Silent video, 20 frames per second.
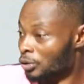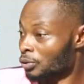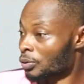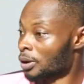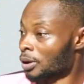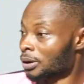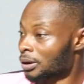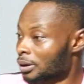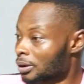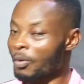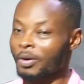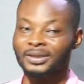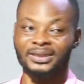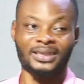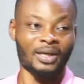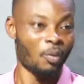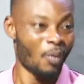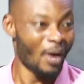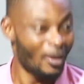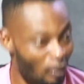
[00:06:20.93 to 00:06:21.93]
towards what
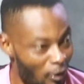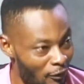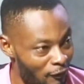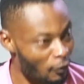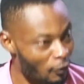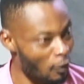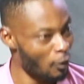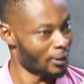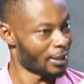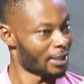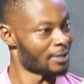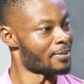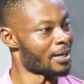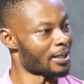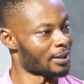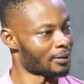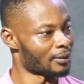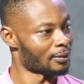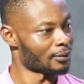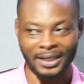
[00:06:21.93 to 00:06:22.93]
towards the work of god
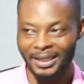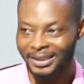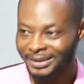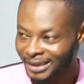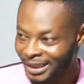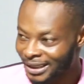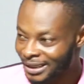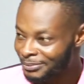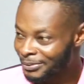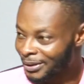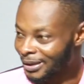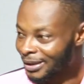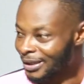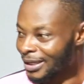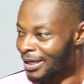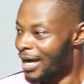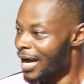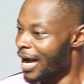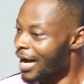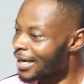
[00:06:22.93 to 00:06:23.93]
amen are you understanding me